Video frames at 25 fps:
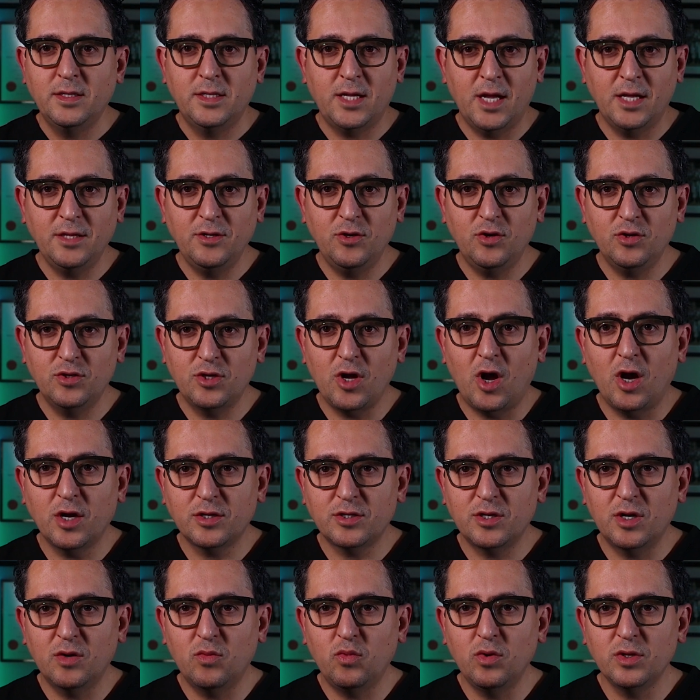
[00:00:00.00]
Then your
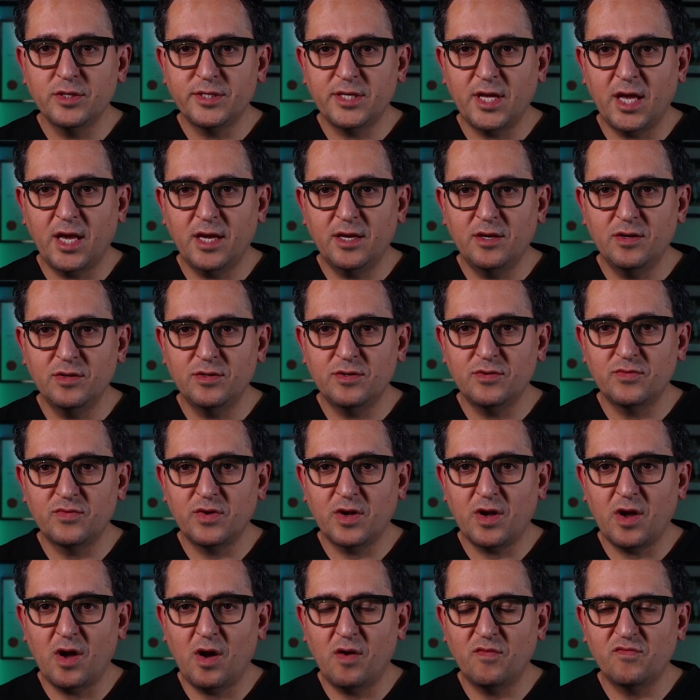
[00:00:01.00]
doctor will take you to
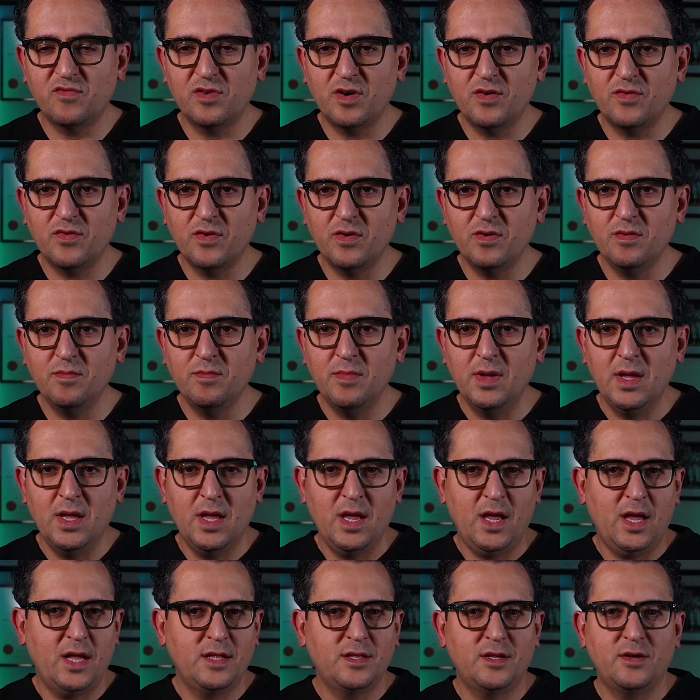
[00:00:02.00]
recovery room,
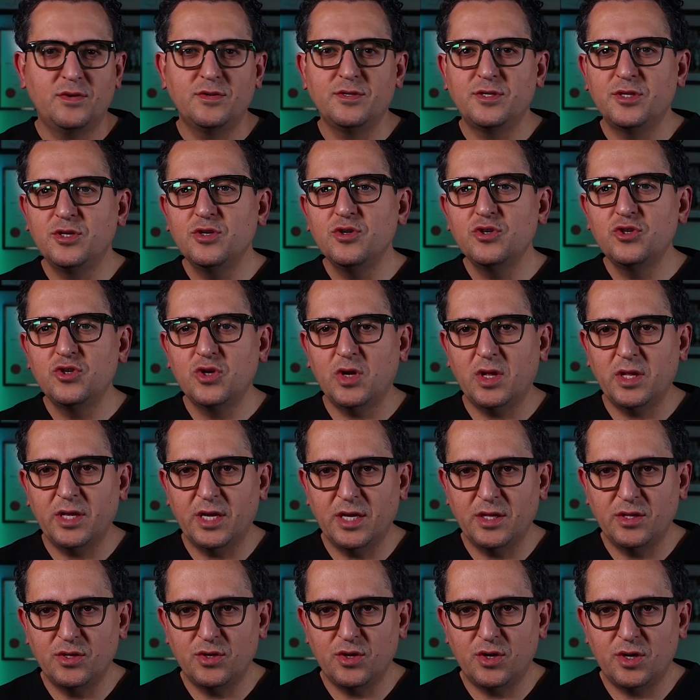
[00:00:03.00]
and there's
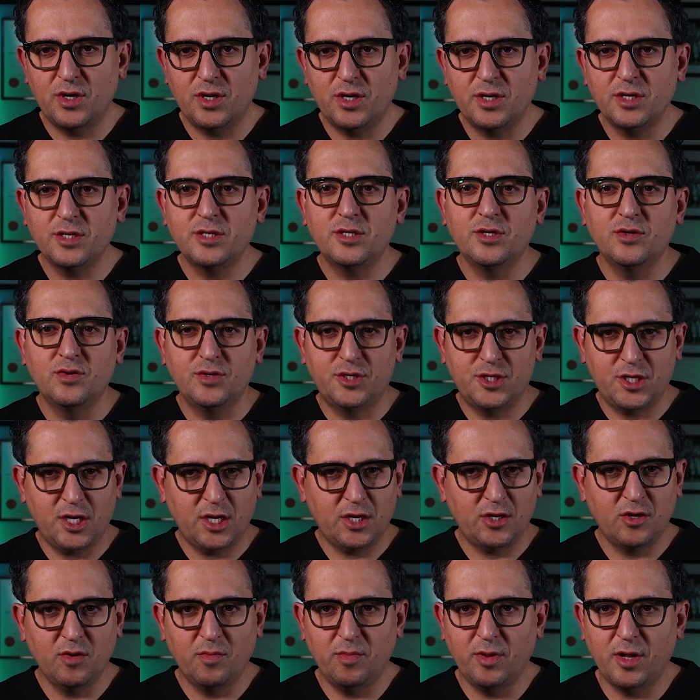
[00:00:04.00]
usually a nurse who
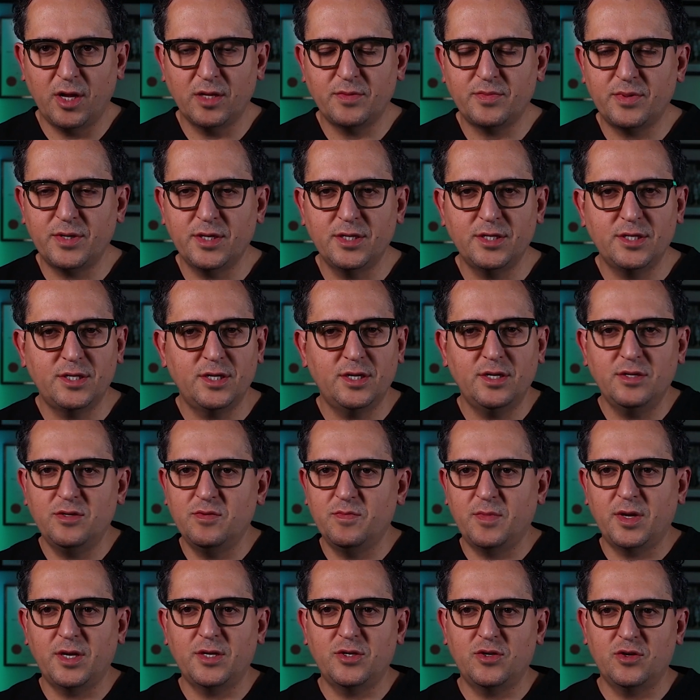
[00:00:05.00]
checks your blood pressure
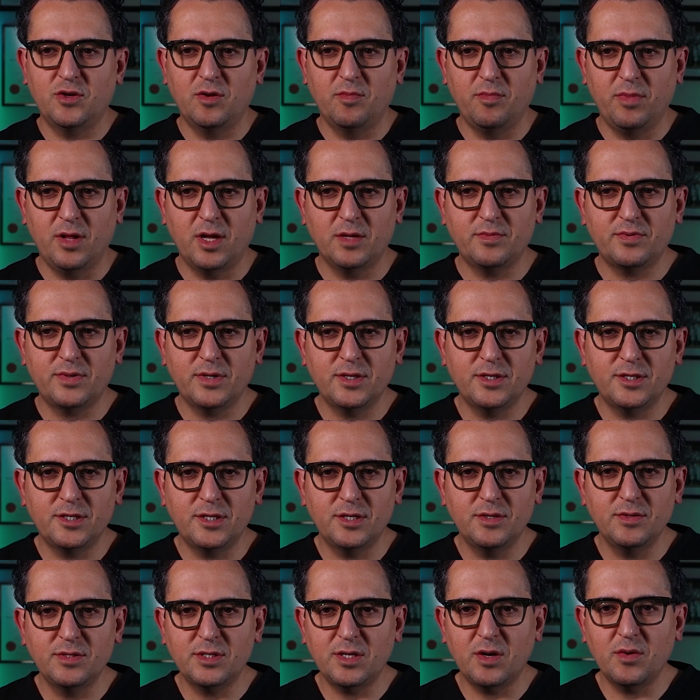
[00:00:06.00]
to make sure your blood
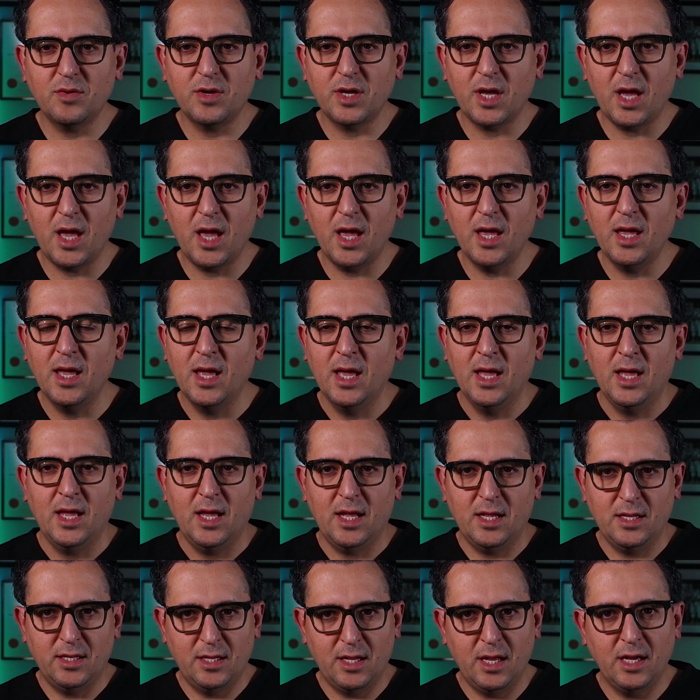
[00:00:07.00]
pressure is okay,
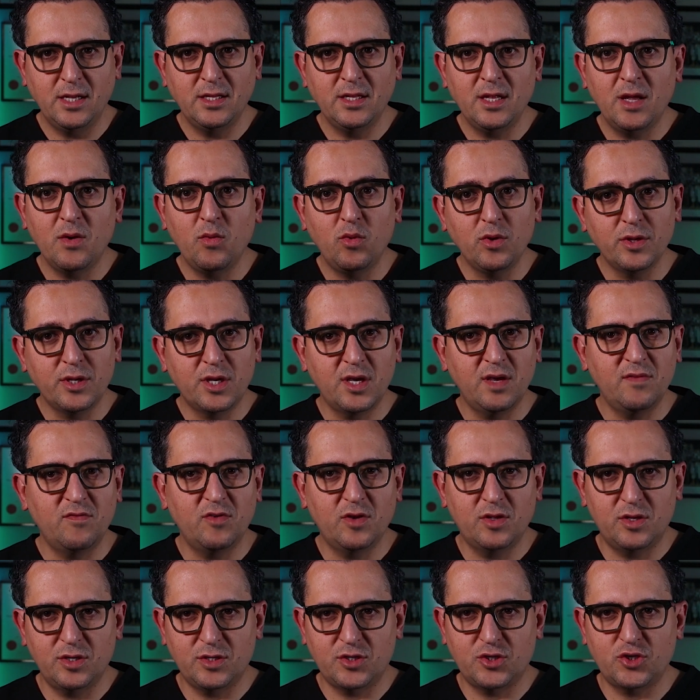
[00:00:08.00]
and then they will give
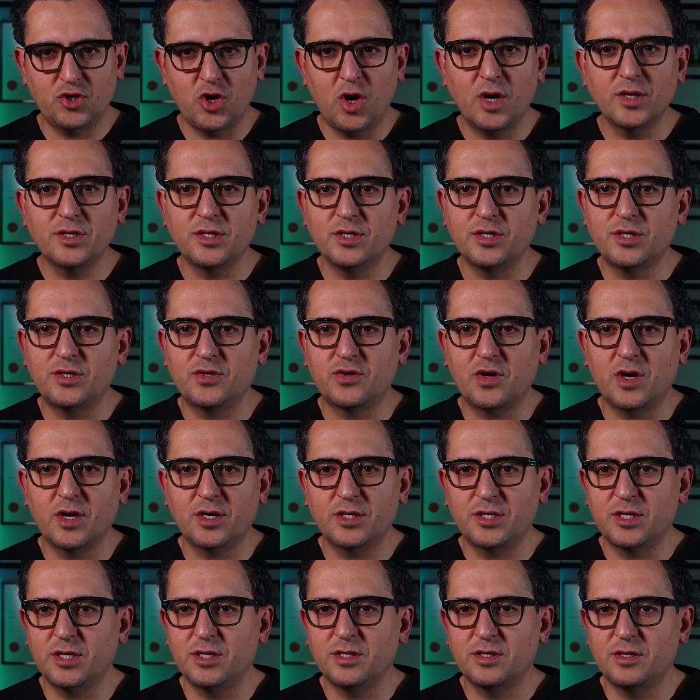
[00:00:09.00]
you discharge
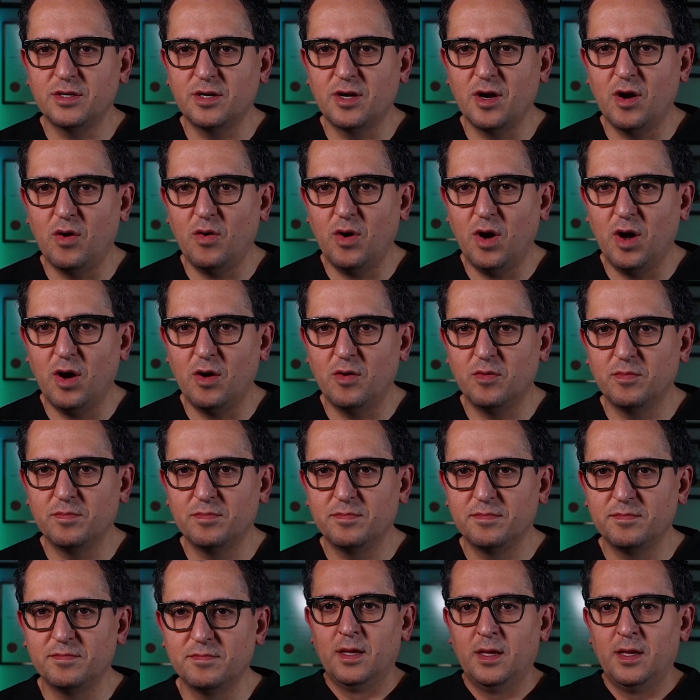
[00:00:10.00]
instruction to go home.
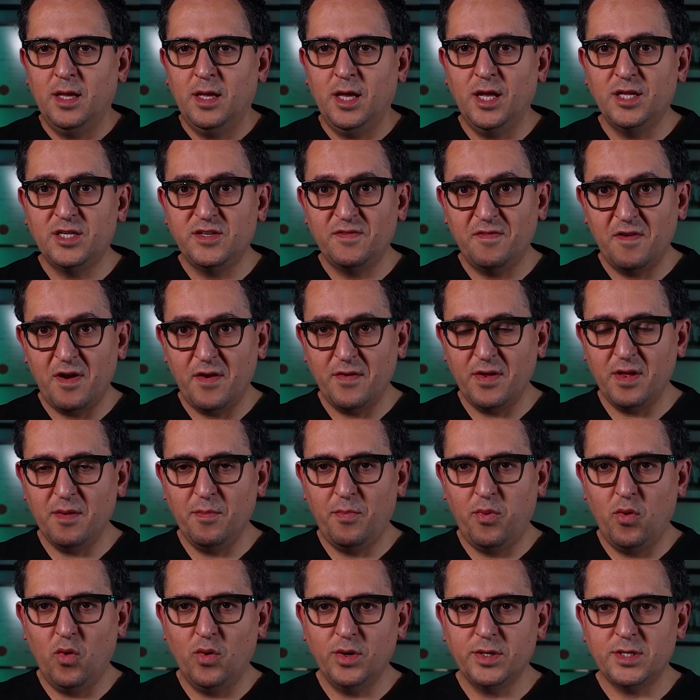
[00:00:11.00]
It's very
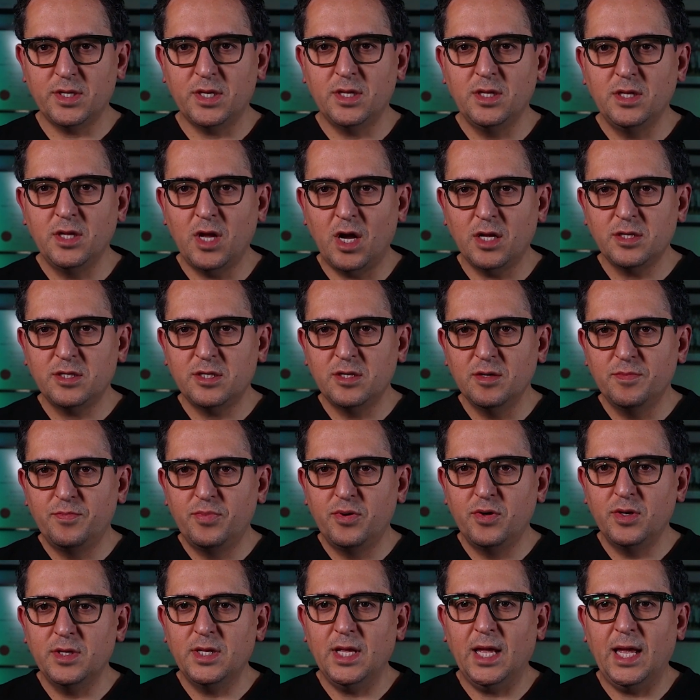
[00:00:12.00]
important not to
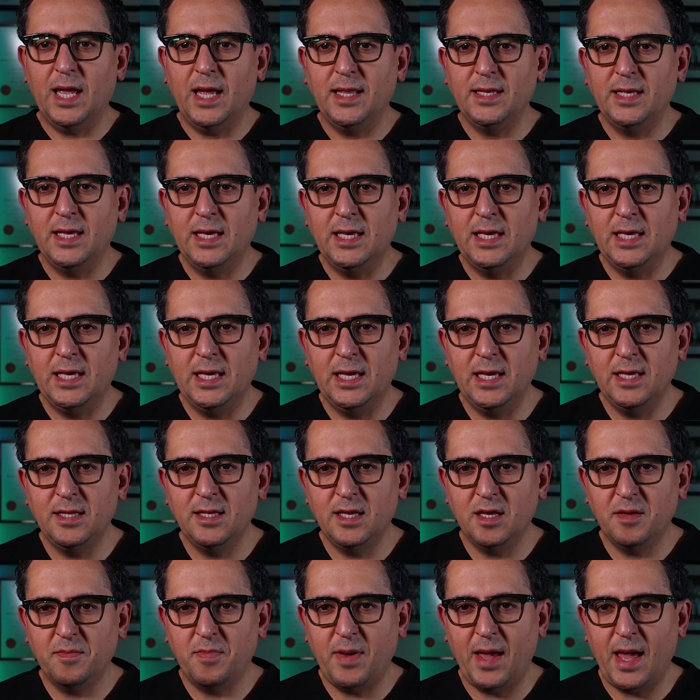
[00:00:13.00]
put any
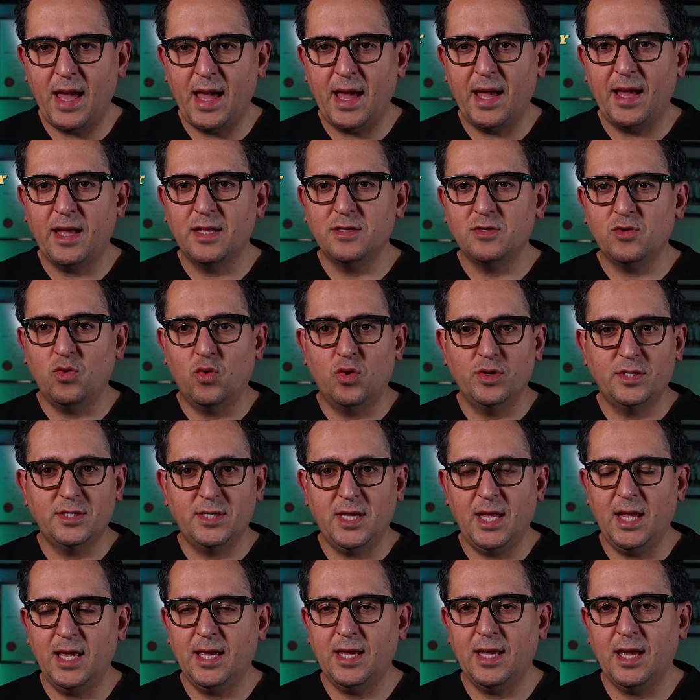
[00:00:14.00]
heating pad or
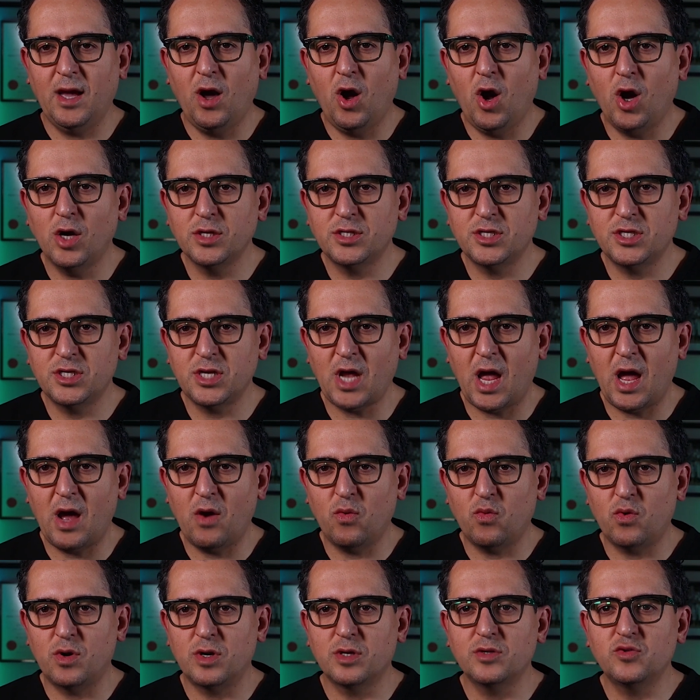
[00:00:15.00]
take a hot
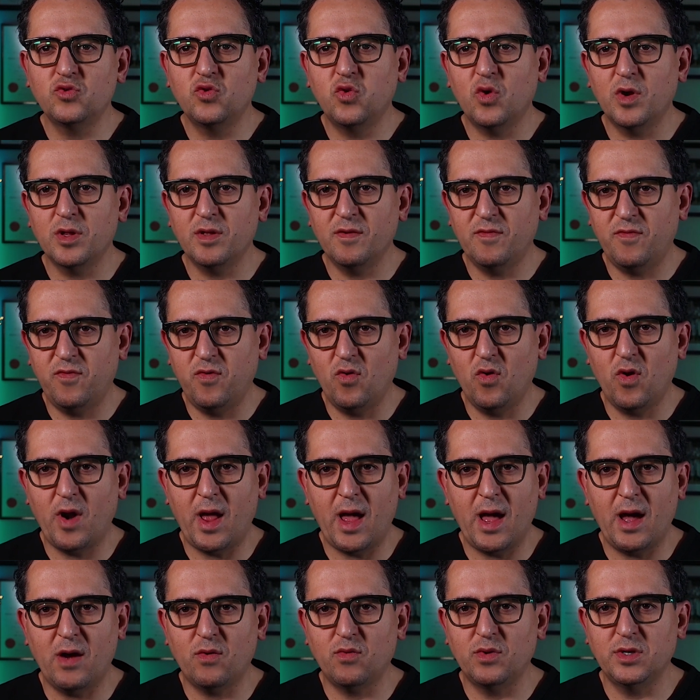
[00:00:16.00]
shower 24
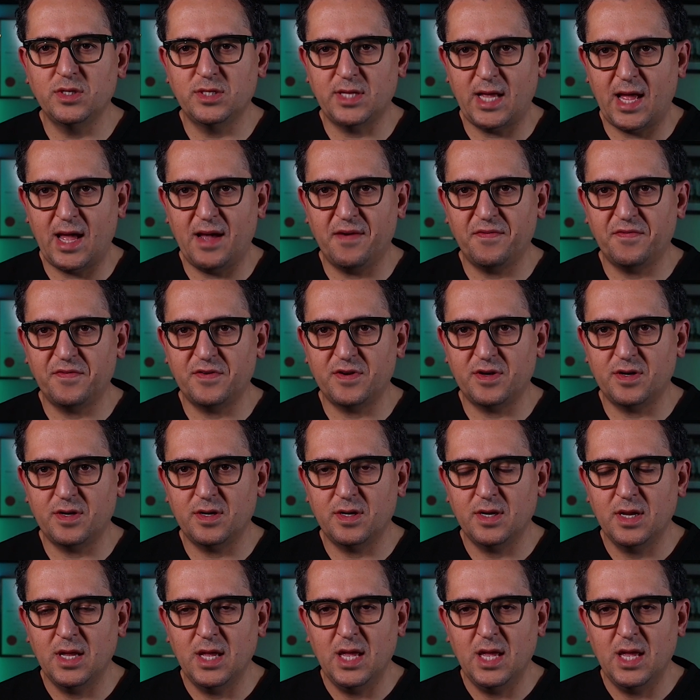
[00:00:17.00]
hours after.